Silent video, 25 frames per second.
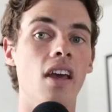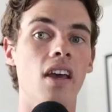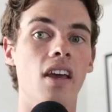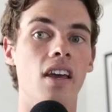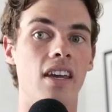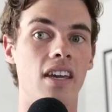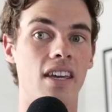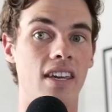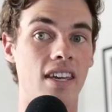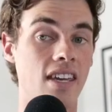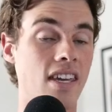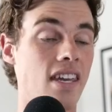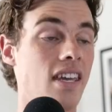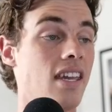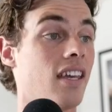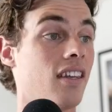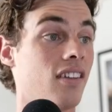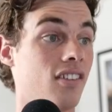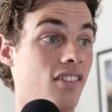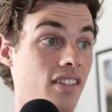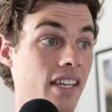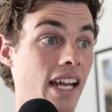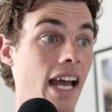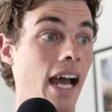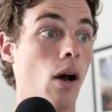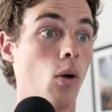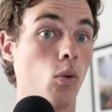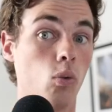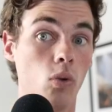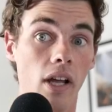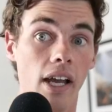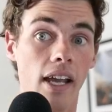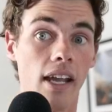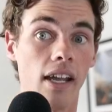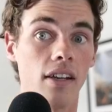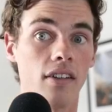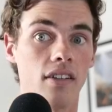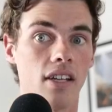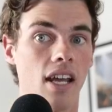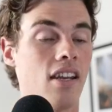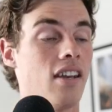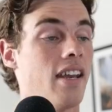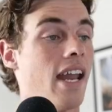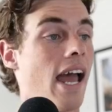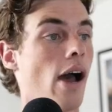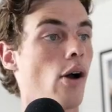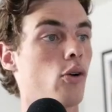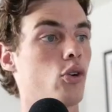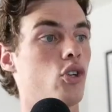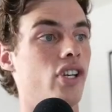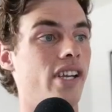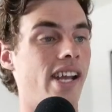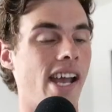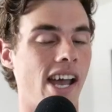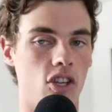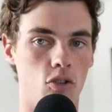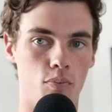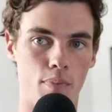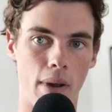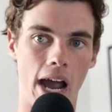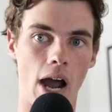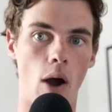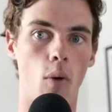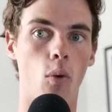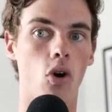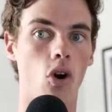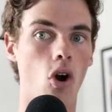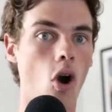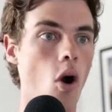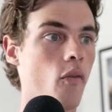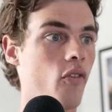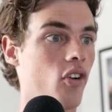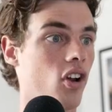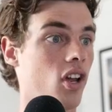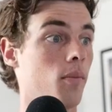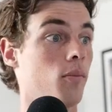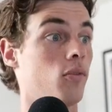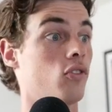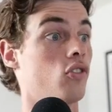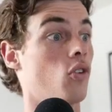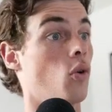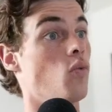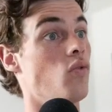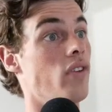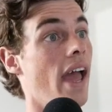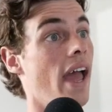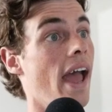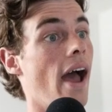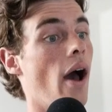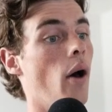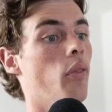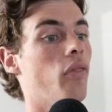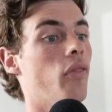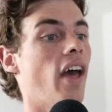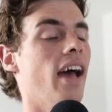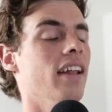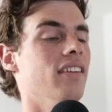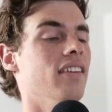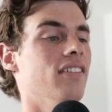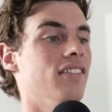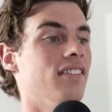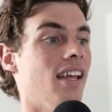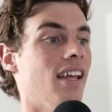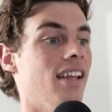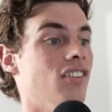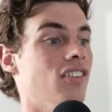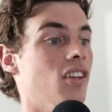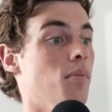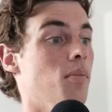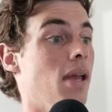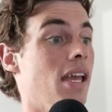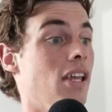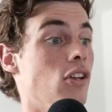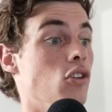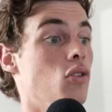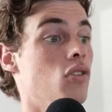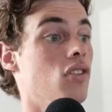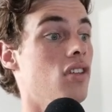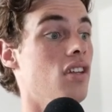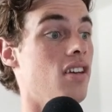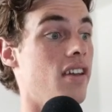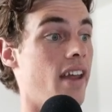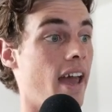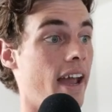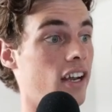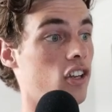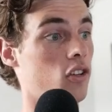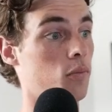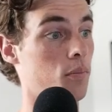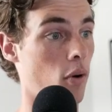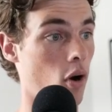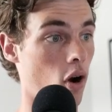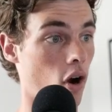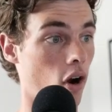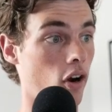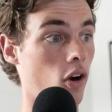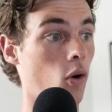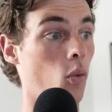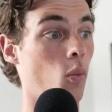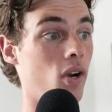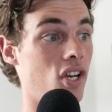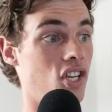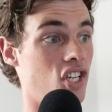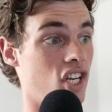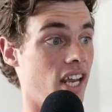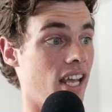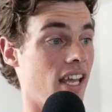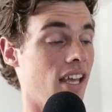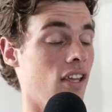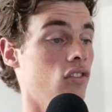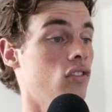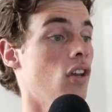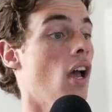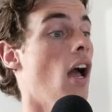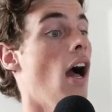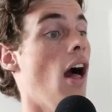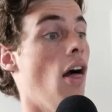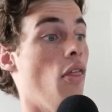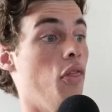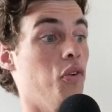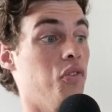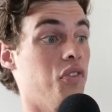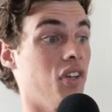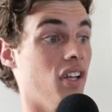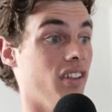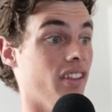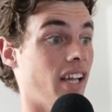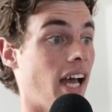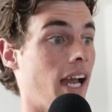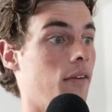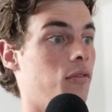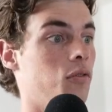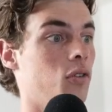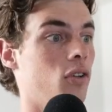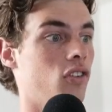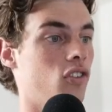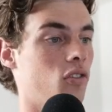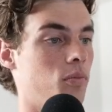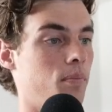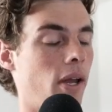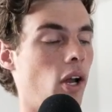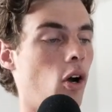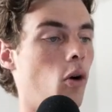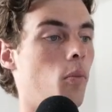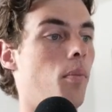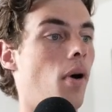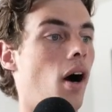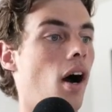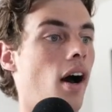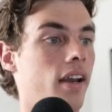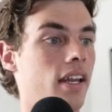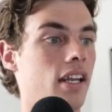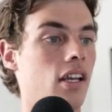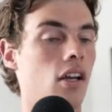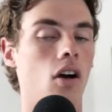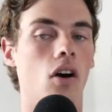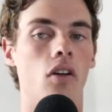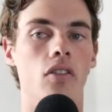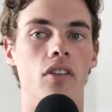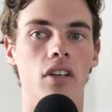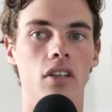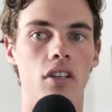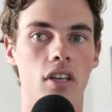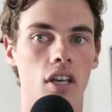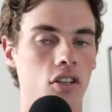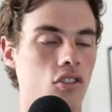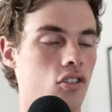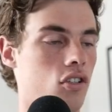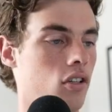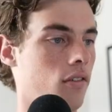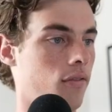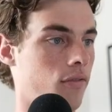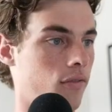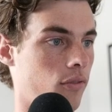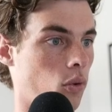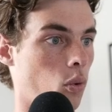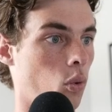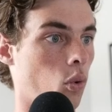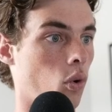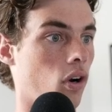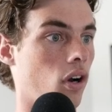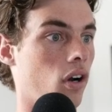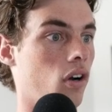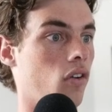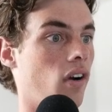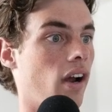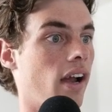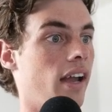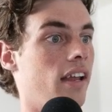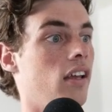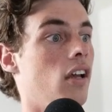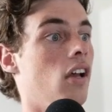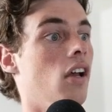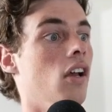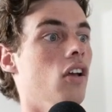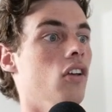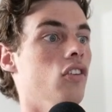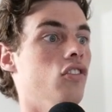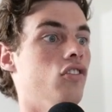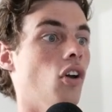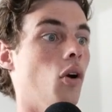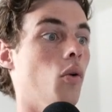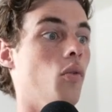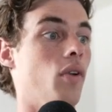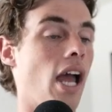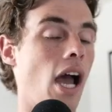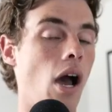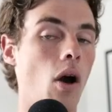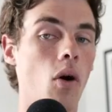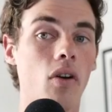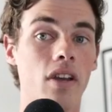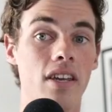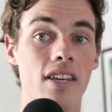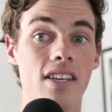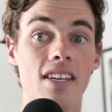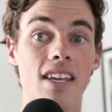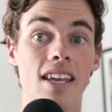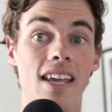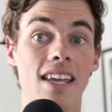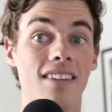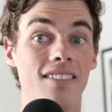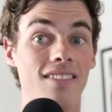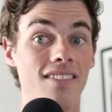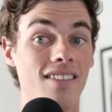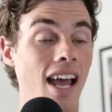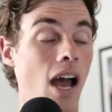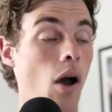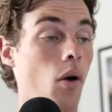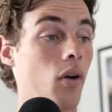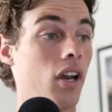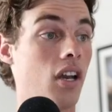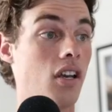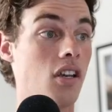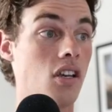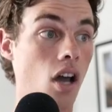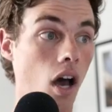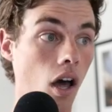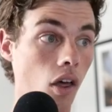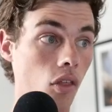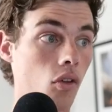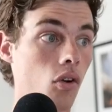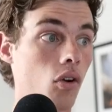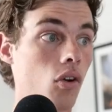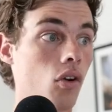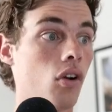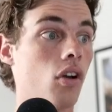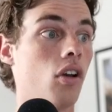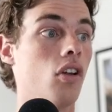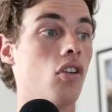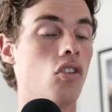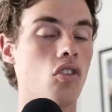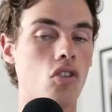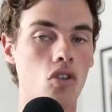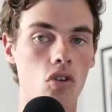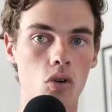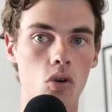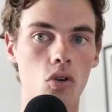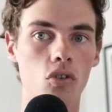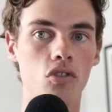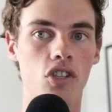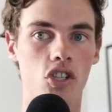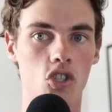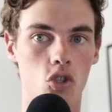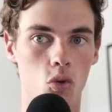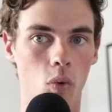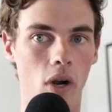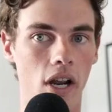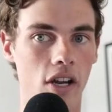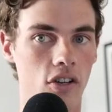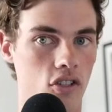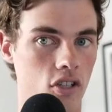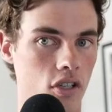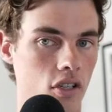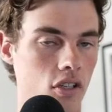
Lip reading: He is now late, and now she has power over him. So now that sends him into the next part, which is there's a lifeless male body on the kitchen floor, right? So now he is now in another new situation.